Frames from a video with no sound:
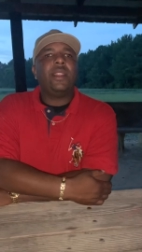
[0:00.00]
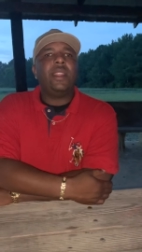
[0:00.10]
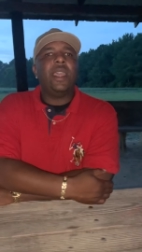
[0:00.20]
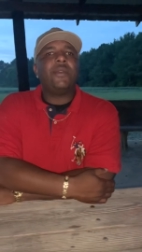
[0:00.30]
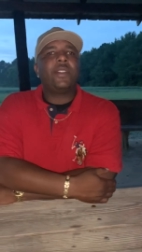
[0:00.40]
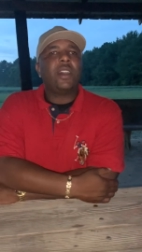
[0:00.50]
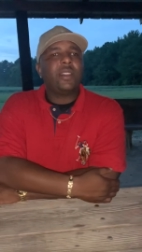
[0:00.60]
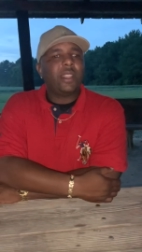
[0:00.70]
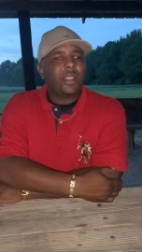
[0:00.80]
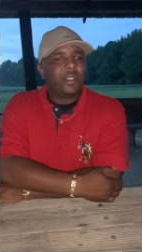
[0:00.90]
never
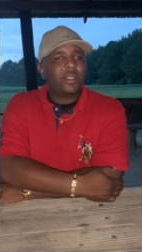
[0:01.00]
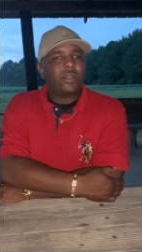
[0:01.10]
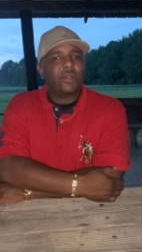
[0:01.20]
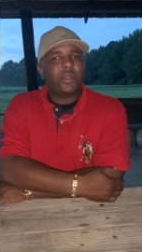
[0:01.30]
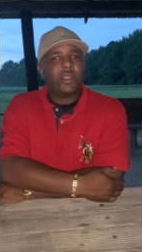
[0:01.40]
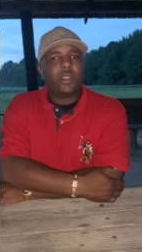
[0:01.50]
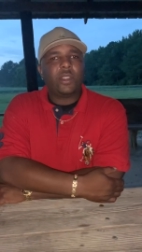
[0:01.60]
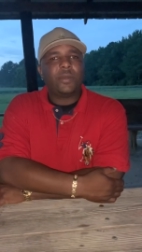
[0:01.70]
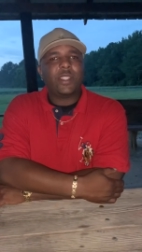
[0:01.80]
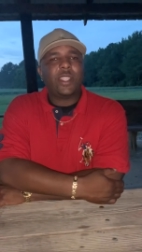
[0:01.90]
thought they could do. You know
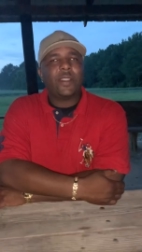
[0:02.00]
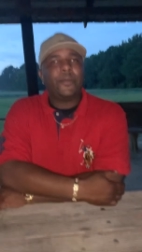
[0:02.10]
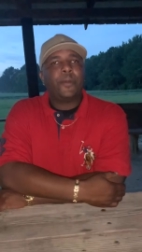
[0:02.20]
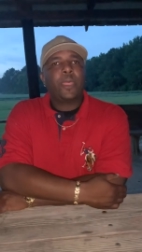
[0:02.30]
what I'm saying?